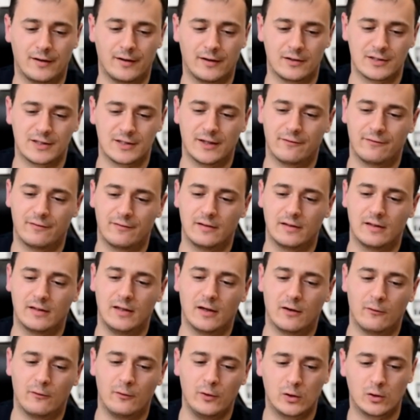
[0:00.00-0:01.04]
there's
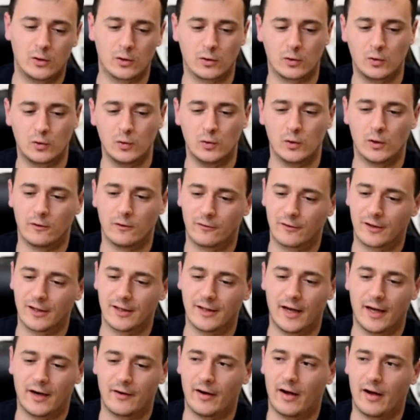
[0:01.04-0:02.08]
definitely a week or two of
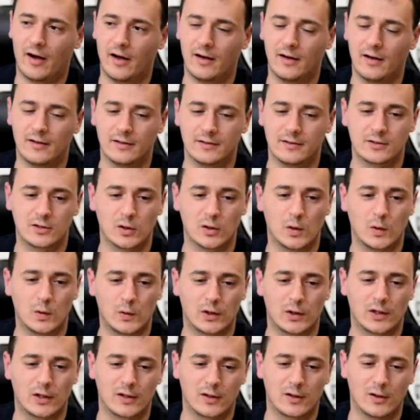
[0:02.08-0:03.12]
Canary Island, so we
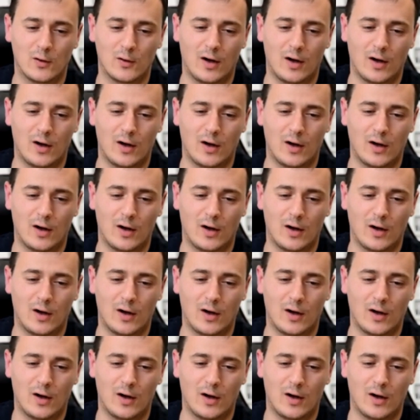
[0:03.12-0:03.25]
can go